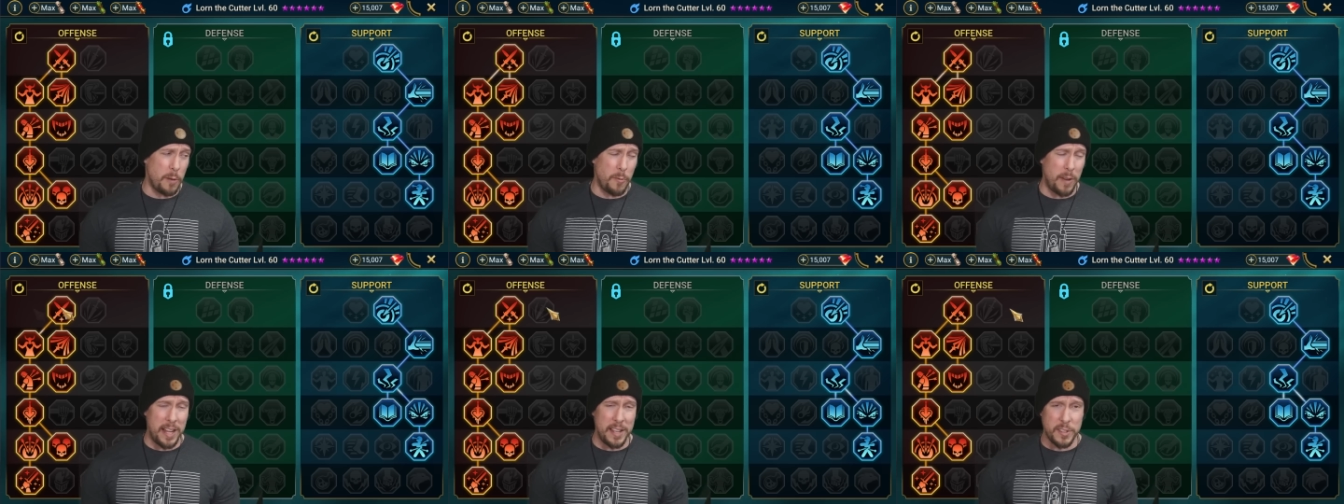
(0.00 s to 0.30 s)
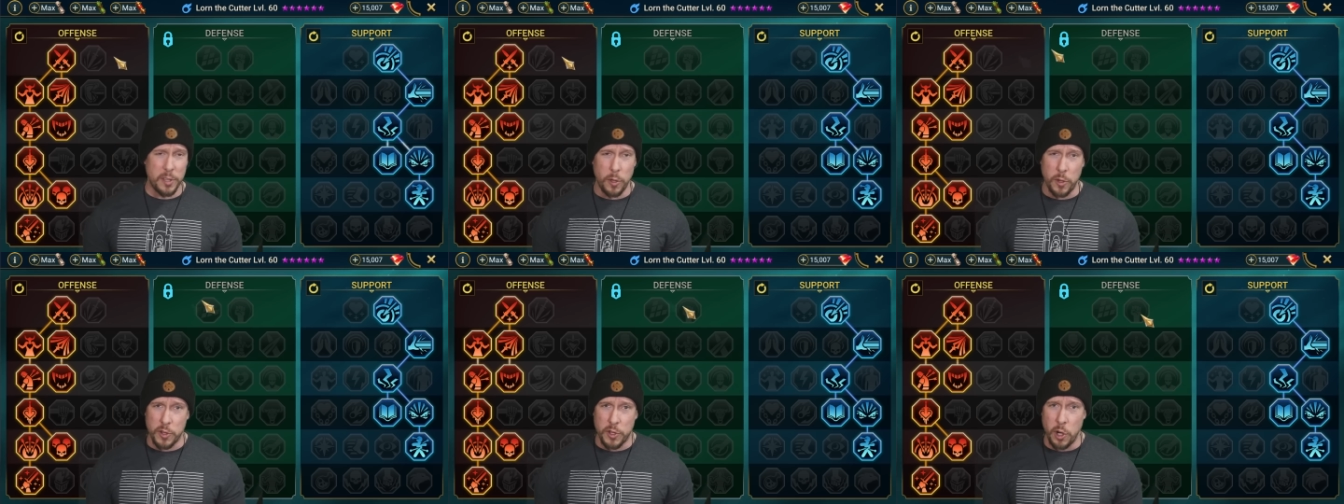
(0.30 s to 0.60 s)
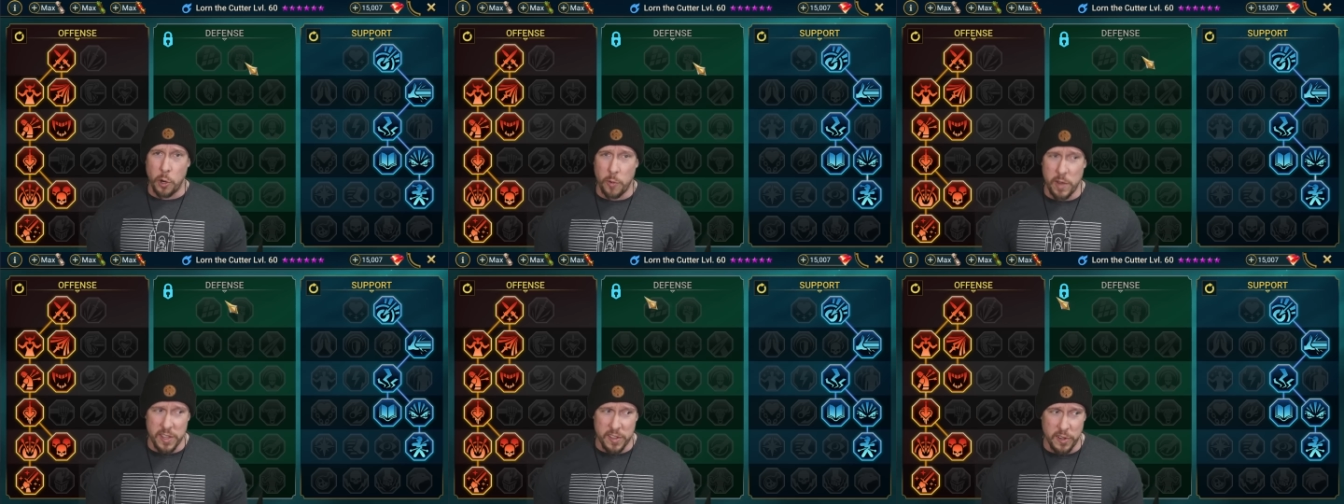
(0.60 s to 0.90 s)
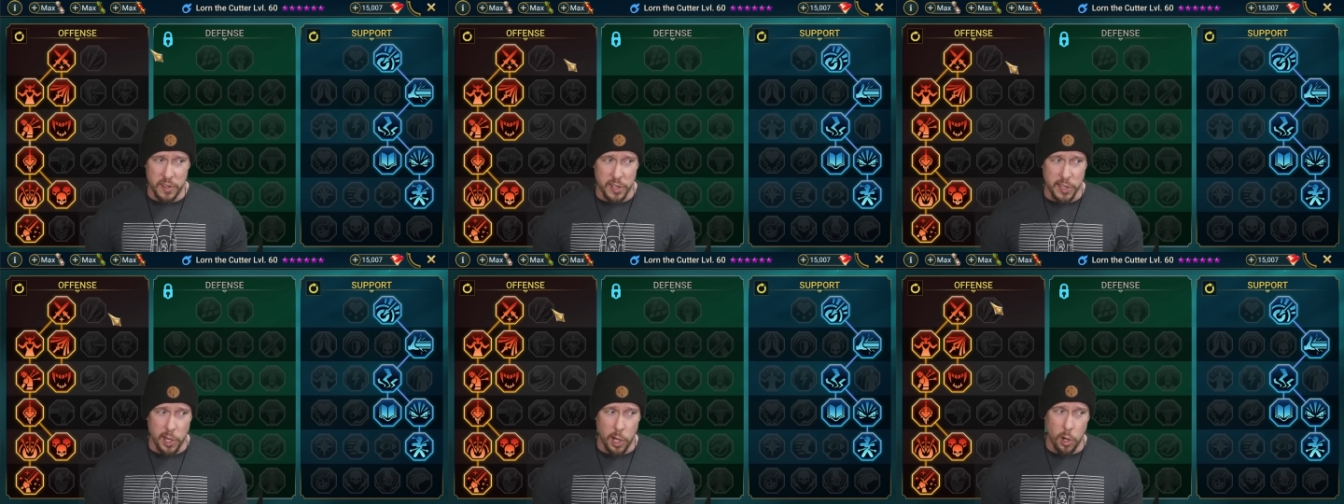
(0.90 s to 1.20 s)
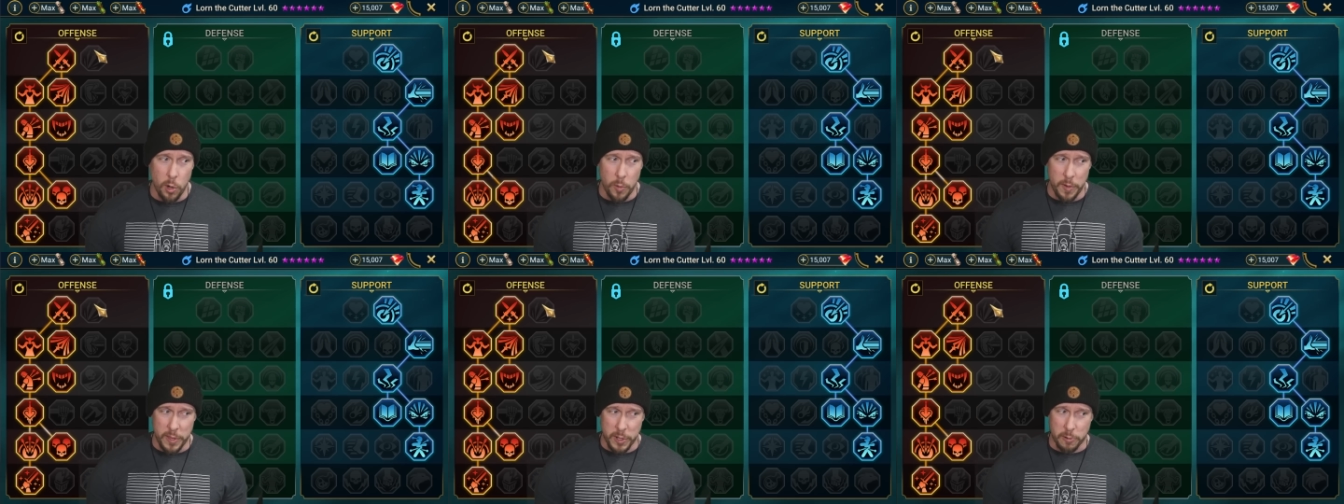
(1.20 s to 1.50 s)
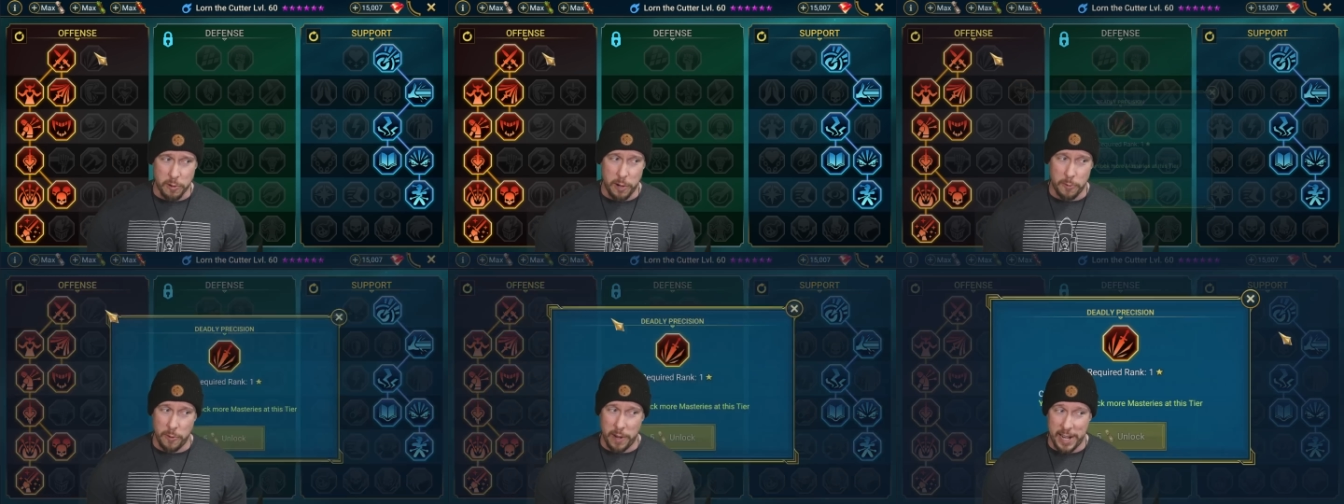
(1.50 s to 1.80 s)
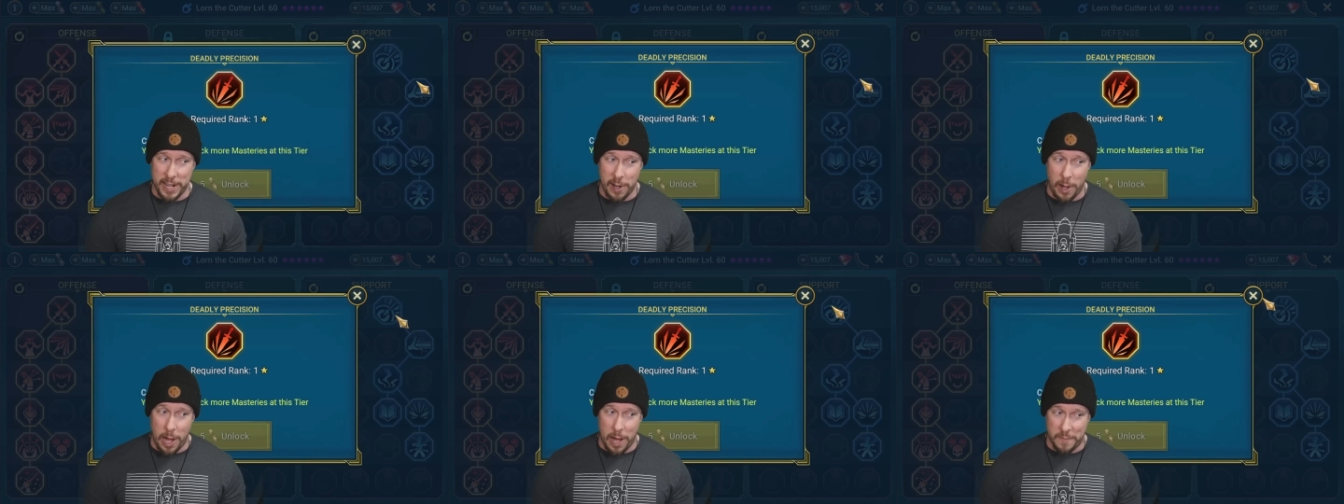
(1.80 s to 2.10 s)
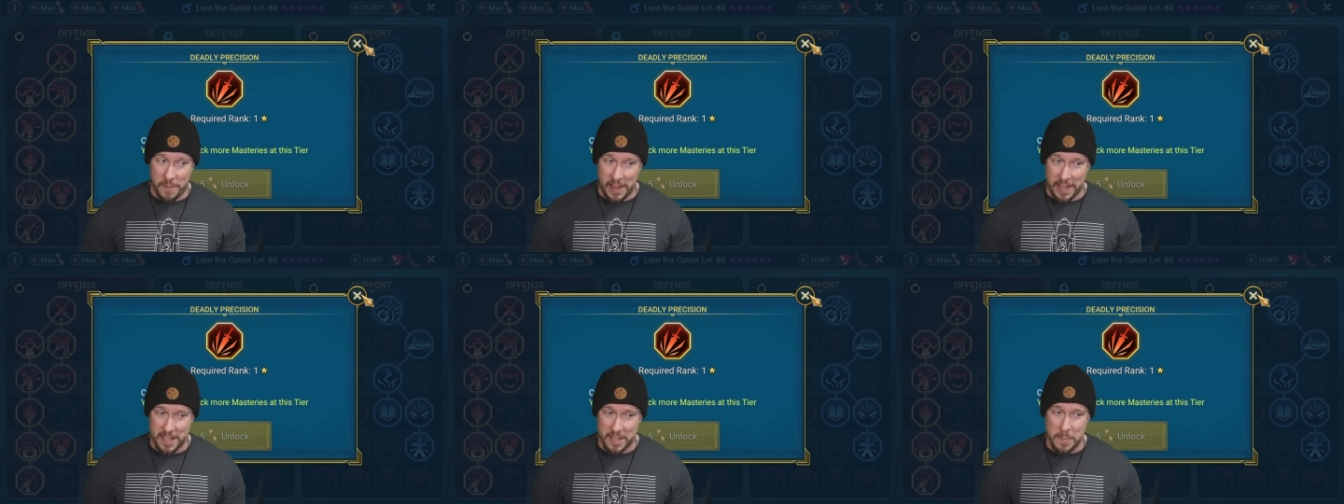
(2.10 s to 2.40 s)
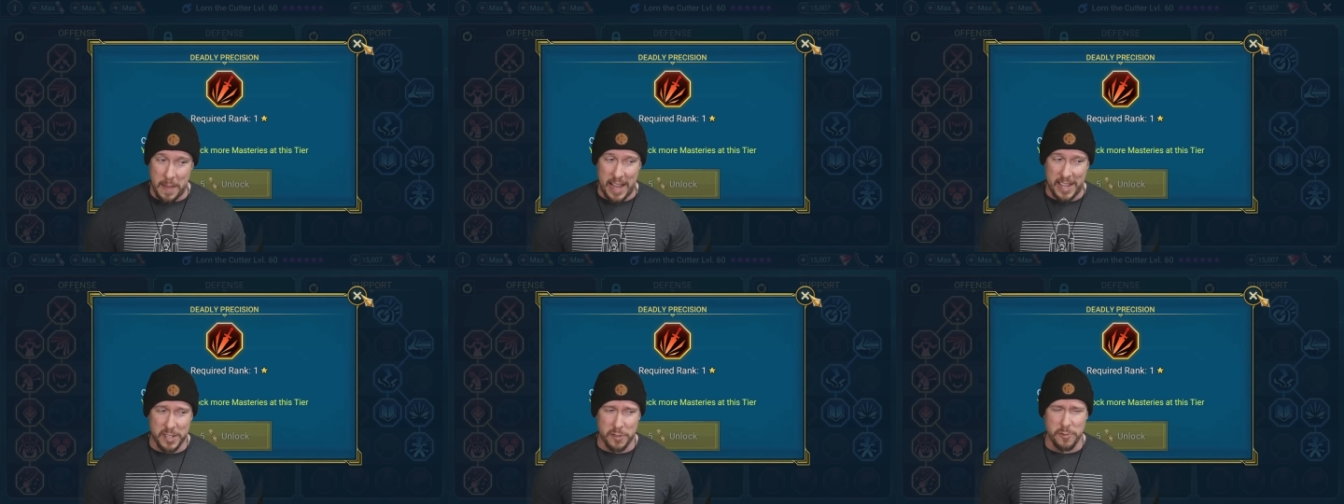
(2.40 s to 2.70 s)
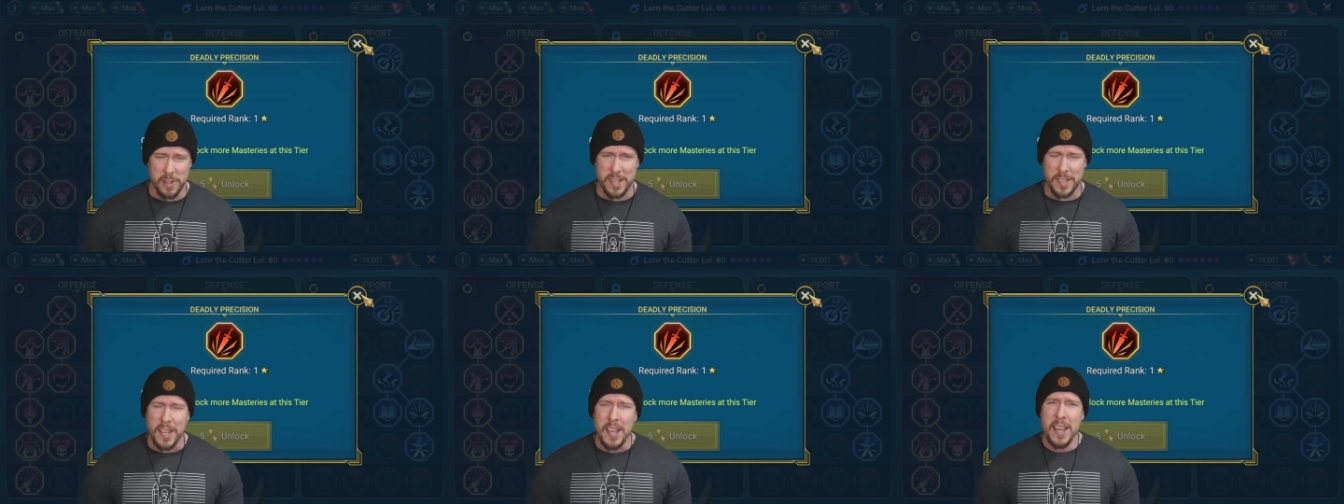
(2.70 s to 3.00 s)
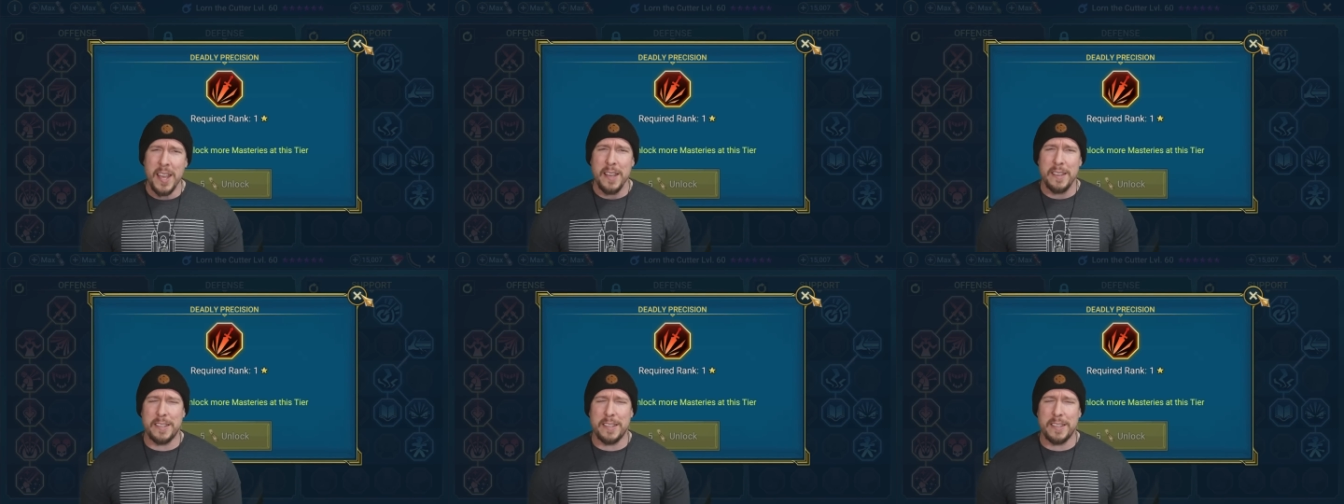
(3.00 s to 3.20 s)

rate, so there's no reason to go with the crit rate offense Legends masteries.